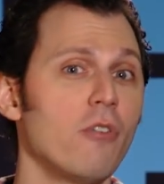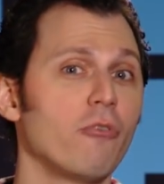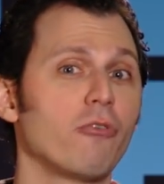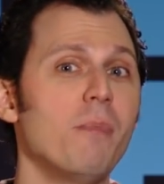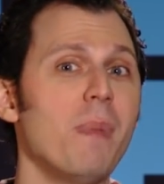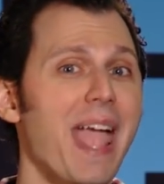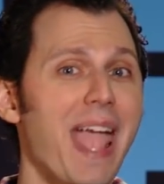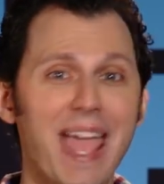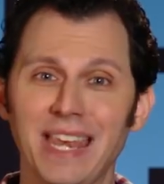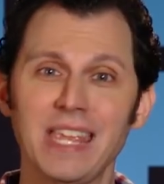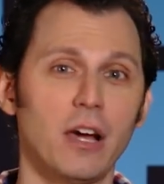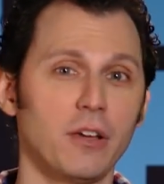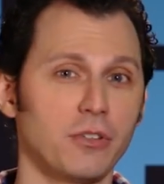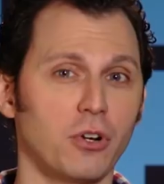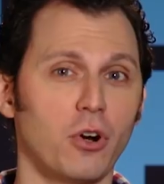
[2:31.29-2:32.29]
from
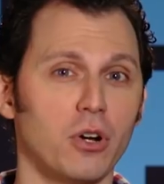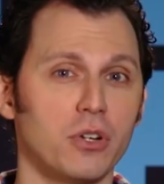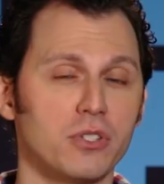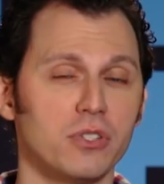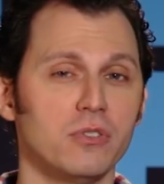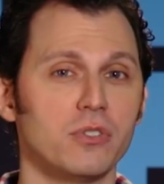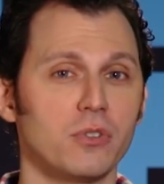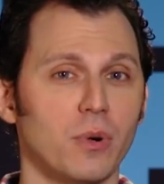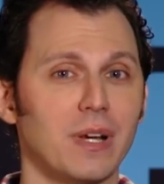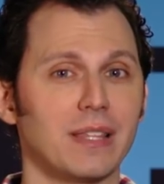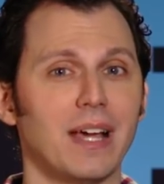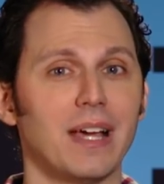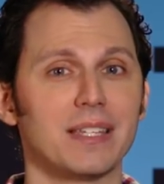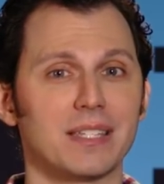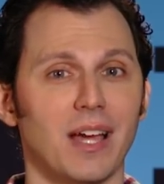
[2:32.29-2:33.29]
any other cartoon during
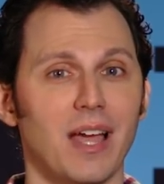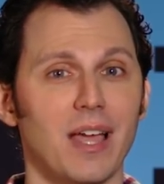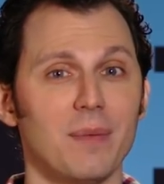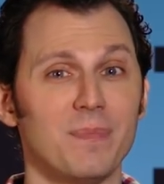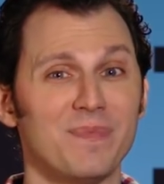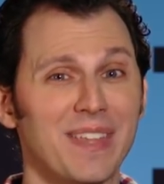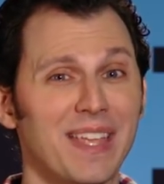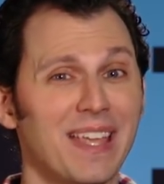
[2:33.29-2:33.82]
that time.